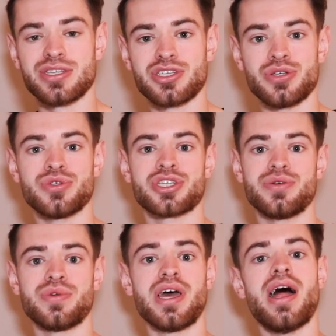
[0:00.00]
too
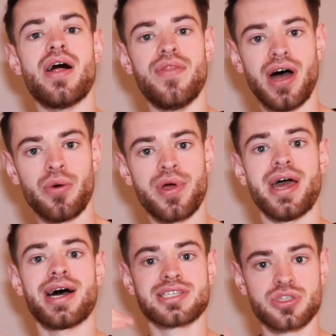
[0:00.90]
soon. And that way,
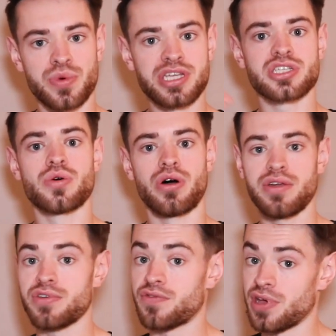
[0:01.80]
as the weeks go on,
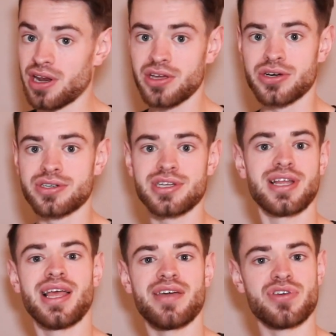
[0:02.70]
if you're feeling good,
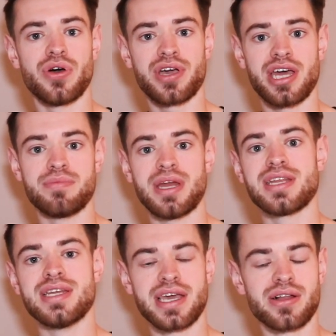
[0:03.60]
if you're not getting many
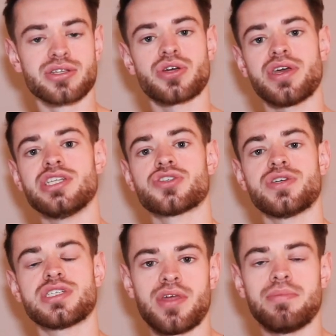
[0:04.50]
niggles or
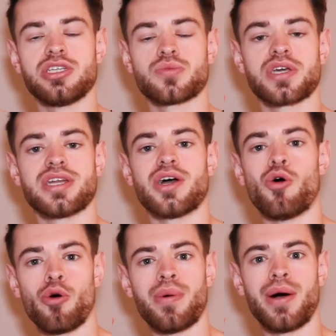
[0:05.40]
injuries, that means we can
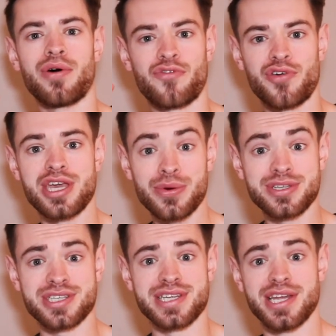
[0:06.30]
up our
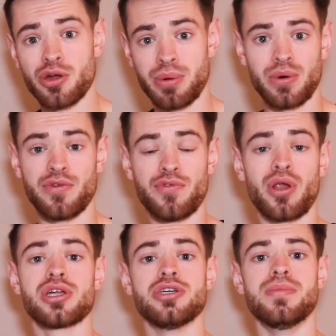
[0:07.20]
frequency and up our
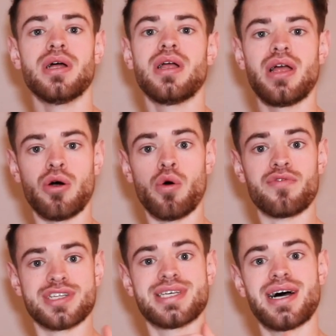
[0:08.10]
volume
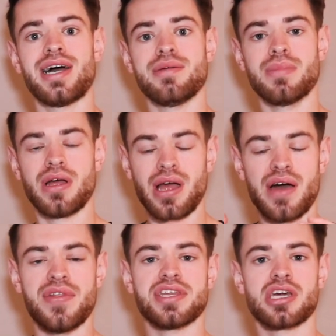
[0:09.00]
over time,
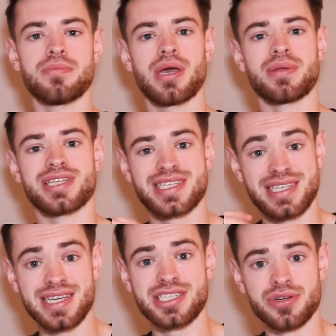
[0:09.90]
and then you're going to be able to
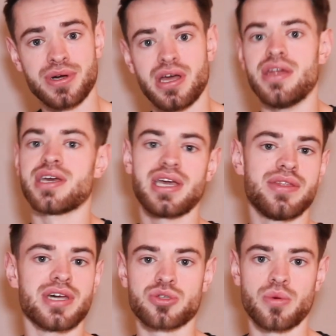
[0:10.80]
stick to it. And
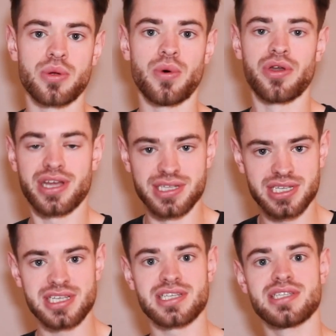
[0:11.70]
again, that's what we want,
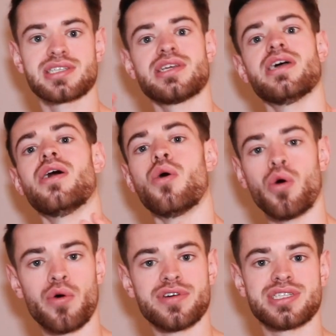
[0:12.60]
consistency
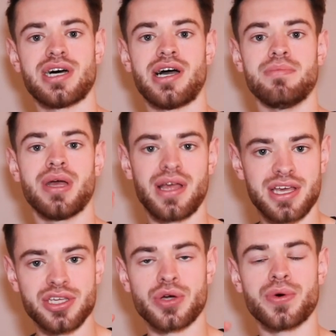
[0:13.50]
over time.
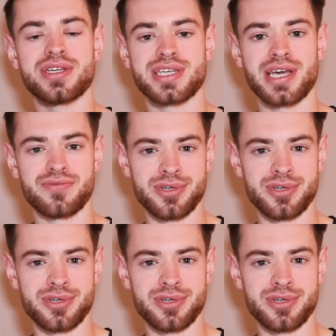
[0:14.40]
You're going to get